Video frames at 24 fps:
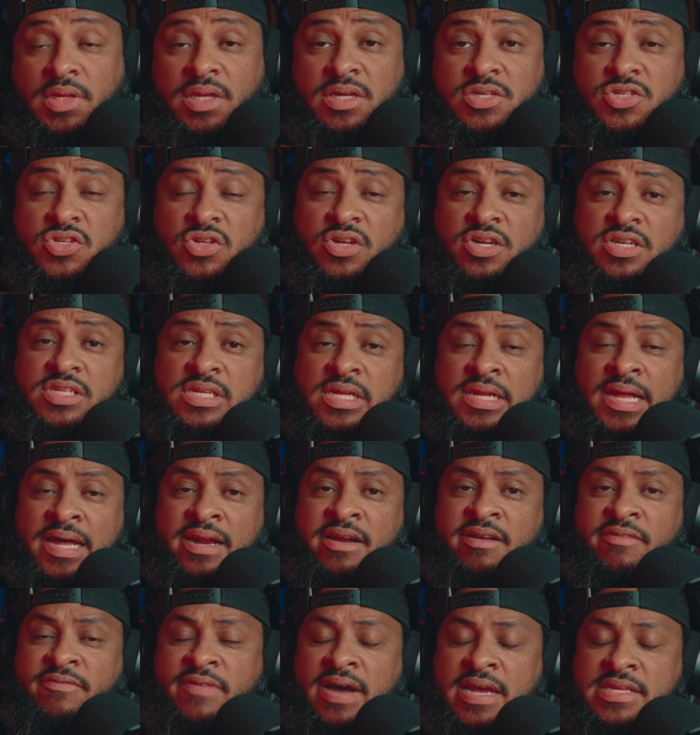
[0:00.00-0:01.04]
So there's a lot
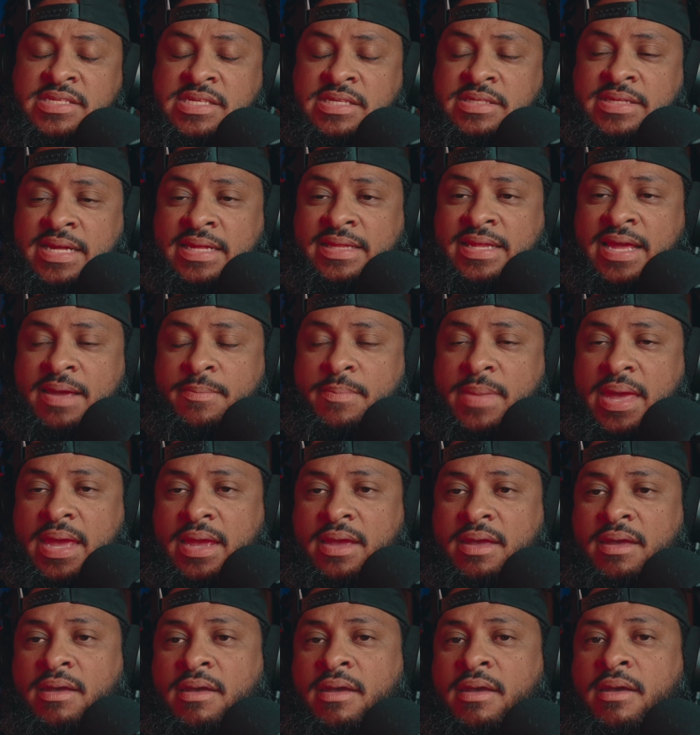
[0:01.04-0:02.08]
of devices that they
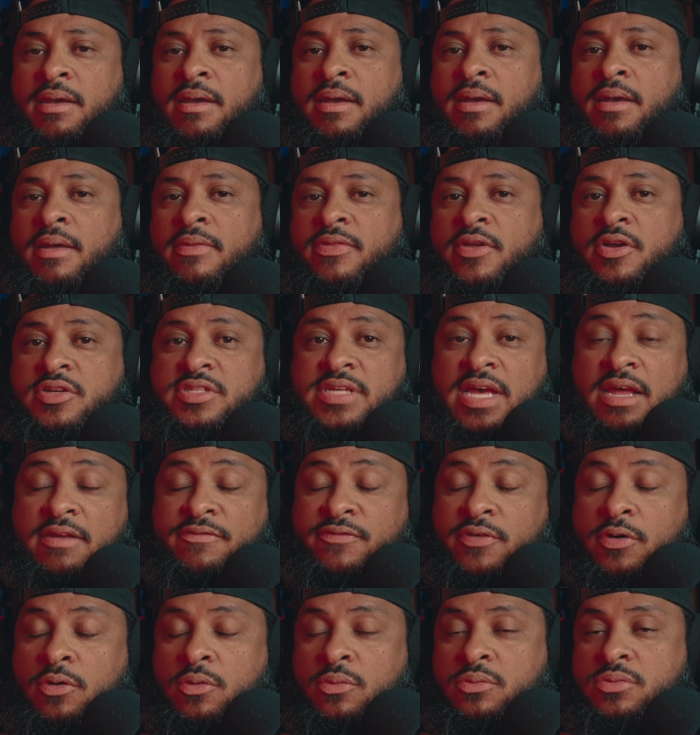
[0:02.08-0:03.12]
make. There's
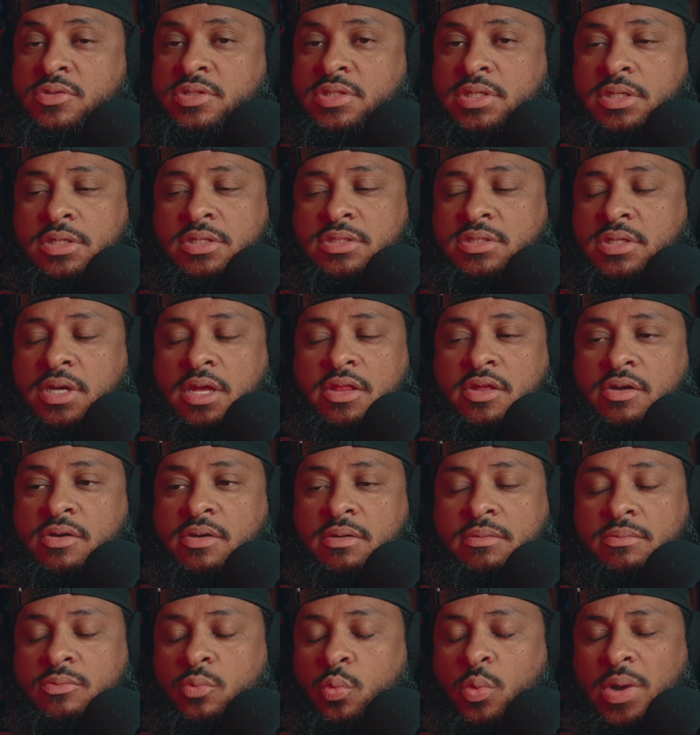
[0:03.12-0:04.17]
headphones, there's other
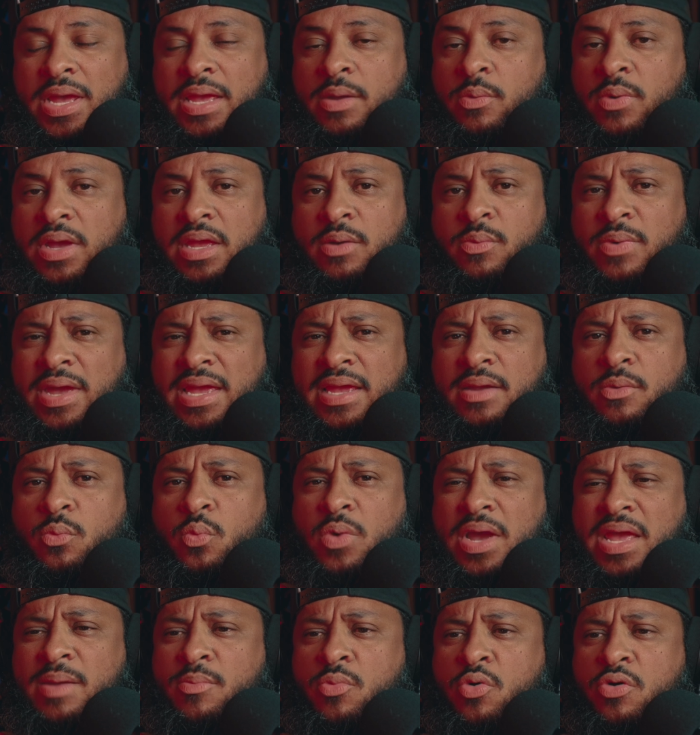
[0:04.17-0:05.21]
way
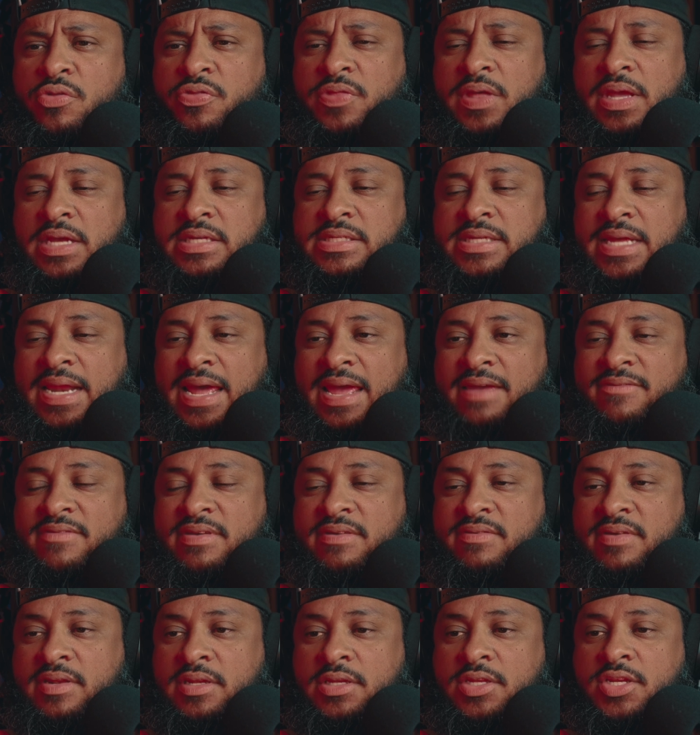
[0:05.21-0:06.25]
more things that I've
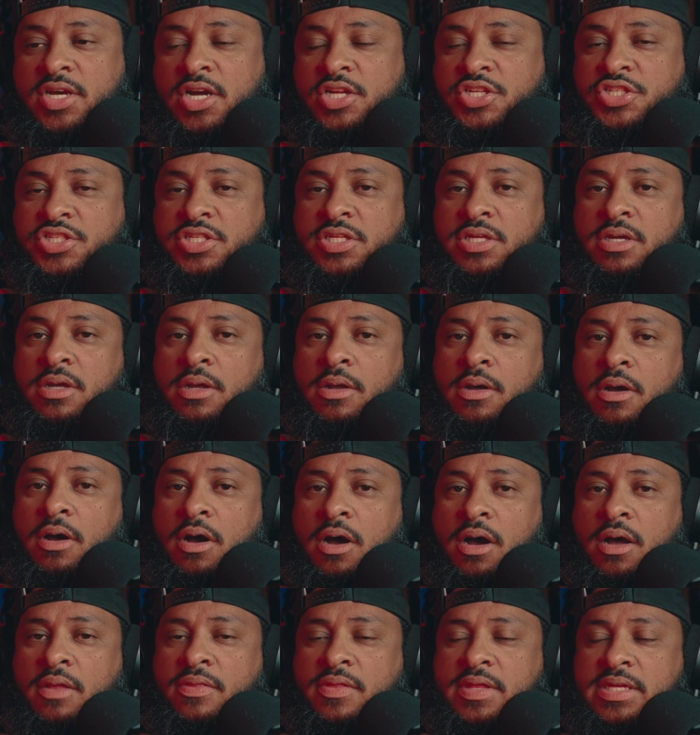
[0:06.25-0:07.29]
even touched
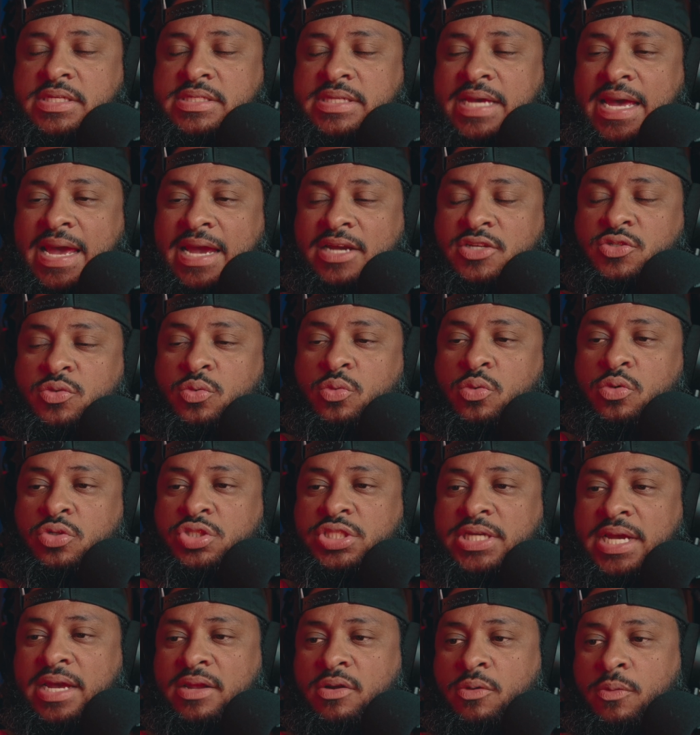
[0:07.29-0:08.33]
on this actual
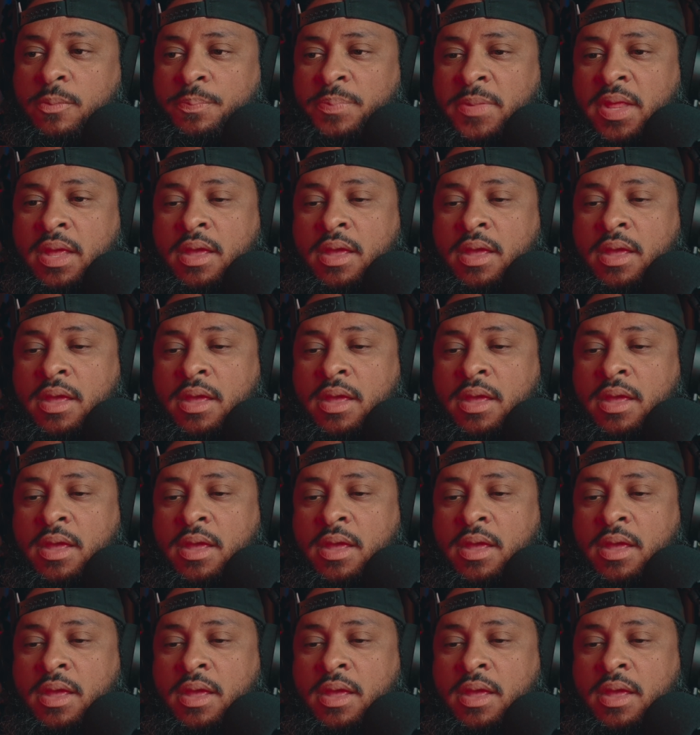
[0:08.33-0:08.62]
channel.